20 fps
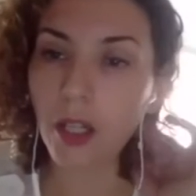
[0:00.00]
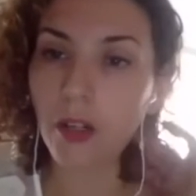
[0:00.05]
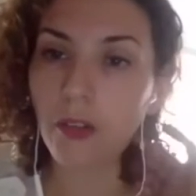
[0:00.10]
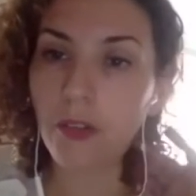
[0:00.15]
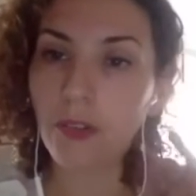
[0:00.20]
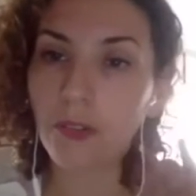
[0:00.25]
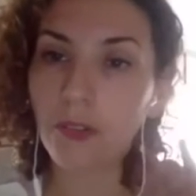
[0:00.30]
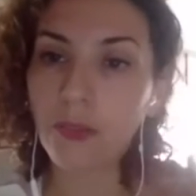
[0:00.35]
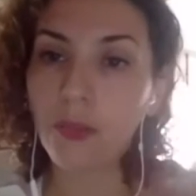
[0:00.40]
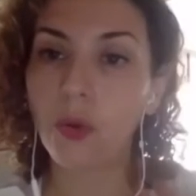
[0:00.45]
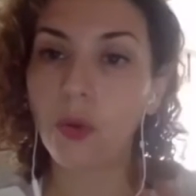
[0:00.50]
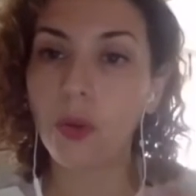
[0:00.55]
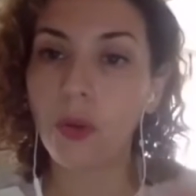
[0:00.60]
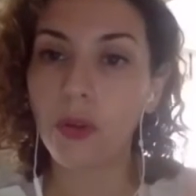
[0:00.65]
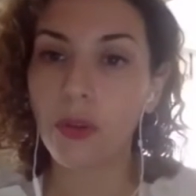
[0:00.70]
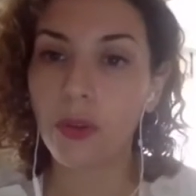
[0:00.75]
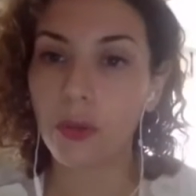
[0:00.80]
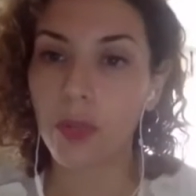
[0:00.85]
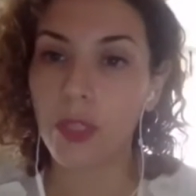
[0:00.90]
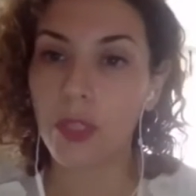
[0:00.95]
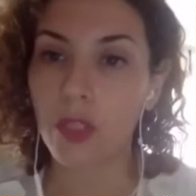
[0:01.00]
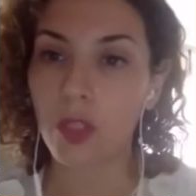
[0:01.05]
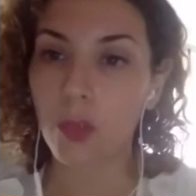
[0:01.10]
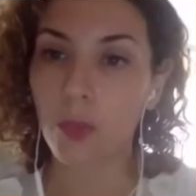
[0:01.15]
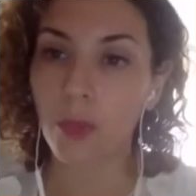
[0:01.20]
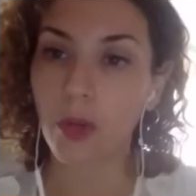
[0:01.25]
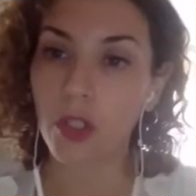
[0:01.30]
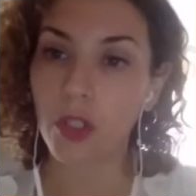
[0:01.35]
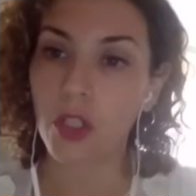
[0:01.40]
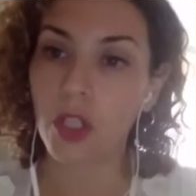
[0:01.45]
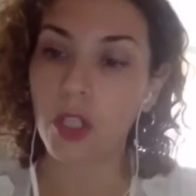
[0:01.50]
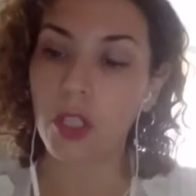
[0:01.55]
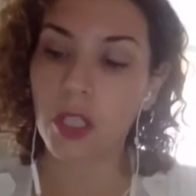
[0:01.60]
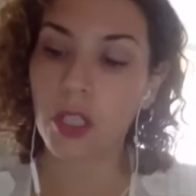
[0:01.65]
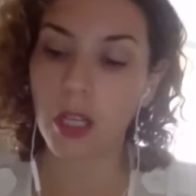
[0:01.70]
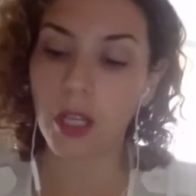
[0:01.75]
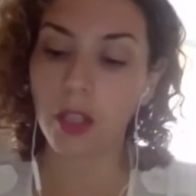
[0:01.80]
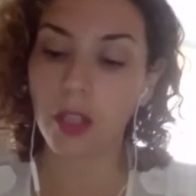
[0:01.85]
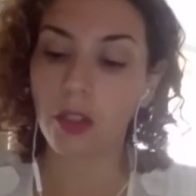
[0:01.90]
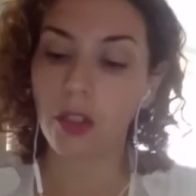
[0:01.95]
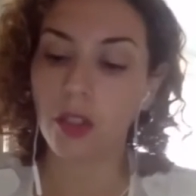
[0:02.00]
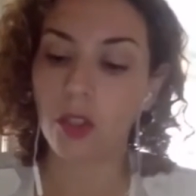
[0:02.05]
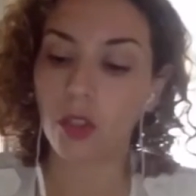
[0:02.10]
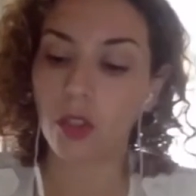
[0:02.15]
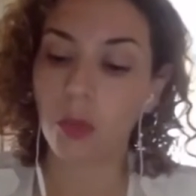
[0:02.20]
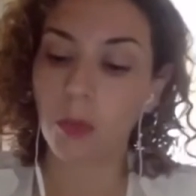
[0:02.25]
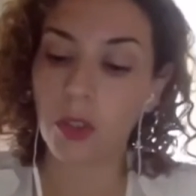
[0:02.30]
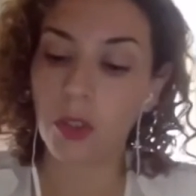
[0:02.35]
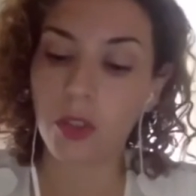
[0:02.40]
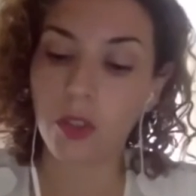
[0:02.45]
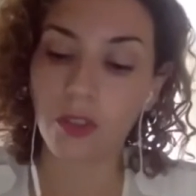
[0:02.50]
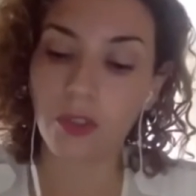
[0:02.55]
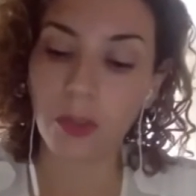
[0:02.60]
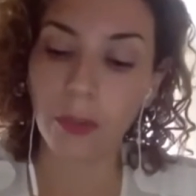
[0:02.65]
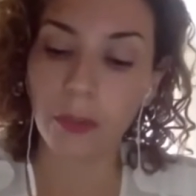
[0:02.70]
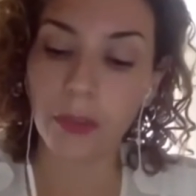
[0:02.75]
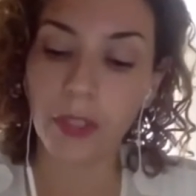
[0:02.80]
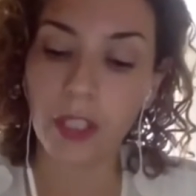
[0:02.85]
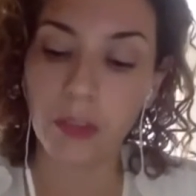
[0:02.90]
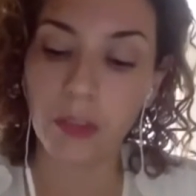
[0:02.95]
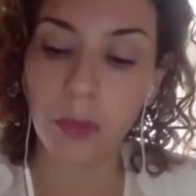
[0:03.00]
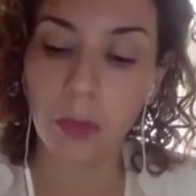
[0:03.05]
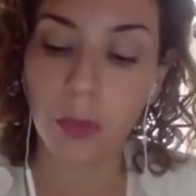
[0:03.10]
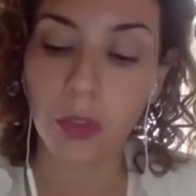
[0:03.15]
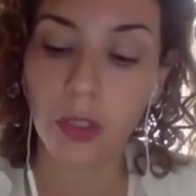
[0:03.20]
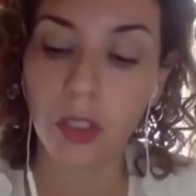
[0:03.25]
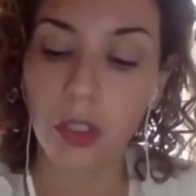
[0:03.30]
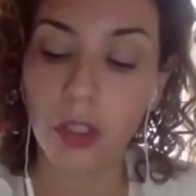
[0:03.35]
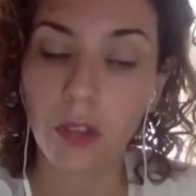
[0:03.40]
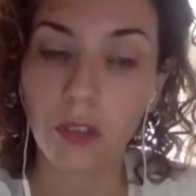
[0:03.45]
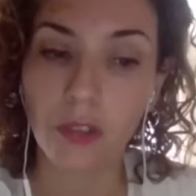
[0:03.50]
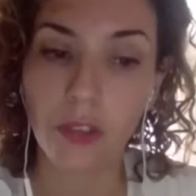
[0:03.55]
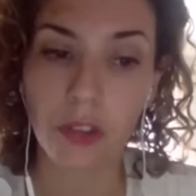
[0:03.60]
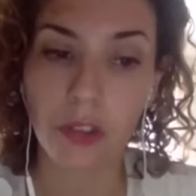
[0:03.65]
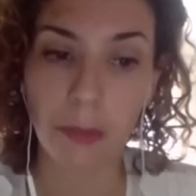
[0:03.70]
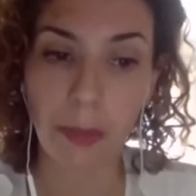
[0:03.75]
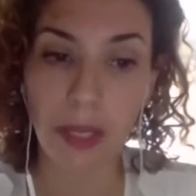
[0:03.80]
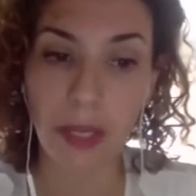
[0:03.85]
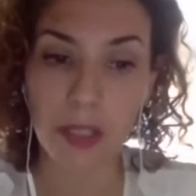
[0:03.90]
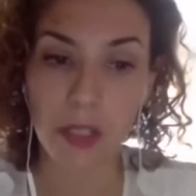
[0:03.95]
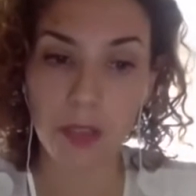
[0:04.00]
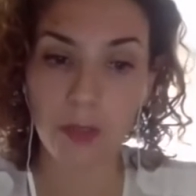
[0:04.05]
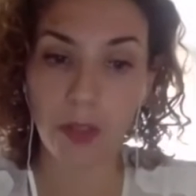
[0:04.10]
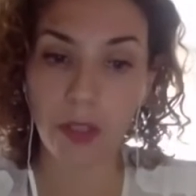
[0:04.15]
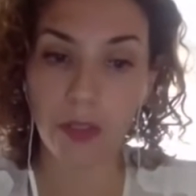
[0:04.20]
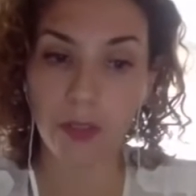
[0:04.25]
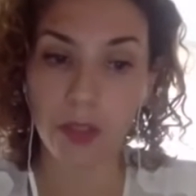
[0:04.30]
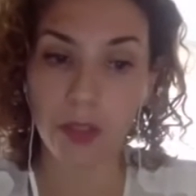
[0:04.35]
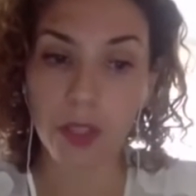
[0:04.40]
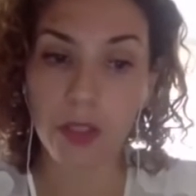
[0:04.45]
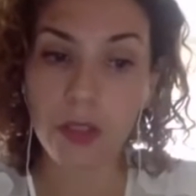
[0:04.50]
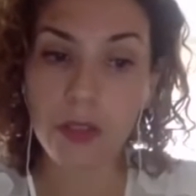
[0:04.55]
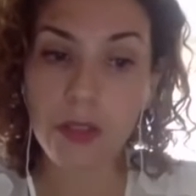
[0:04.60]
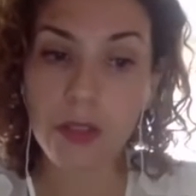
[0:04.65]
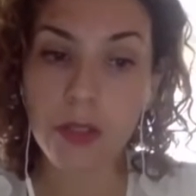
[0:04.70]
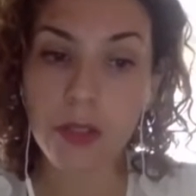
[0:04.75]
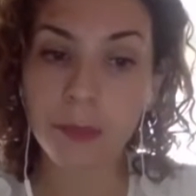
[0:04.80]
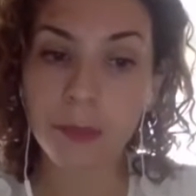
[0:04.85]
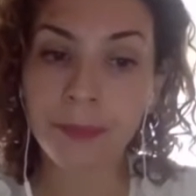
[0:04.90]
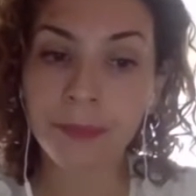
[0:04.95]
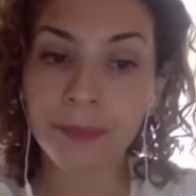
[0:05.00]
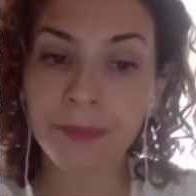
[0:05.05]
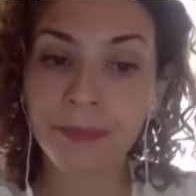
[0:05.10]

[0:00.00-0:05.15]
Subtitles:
for the research project and the documentary film that I've been working on for the past 5 years.